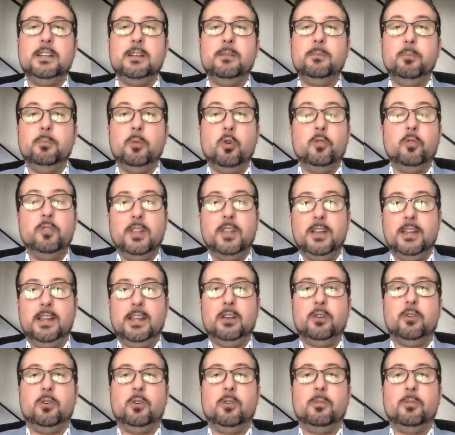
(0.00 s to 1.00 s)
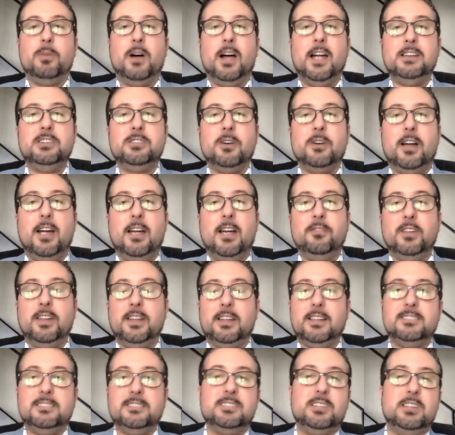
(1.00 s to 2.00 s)
move the needle by driving
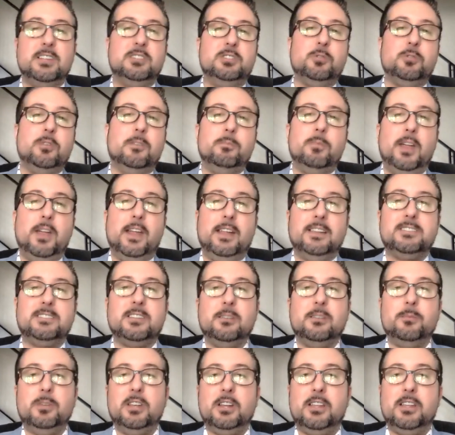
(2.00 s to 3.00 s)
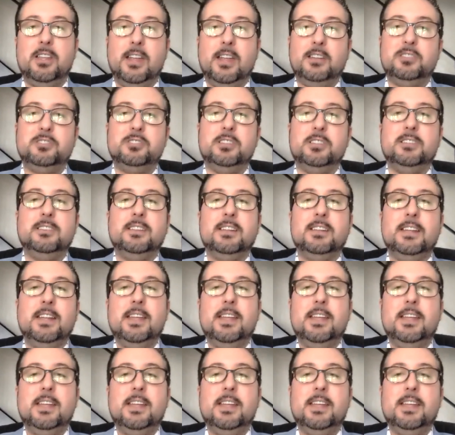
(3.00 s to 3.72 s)
constituent-based communication.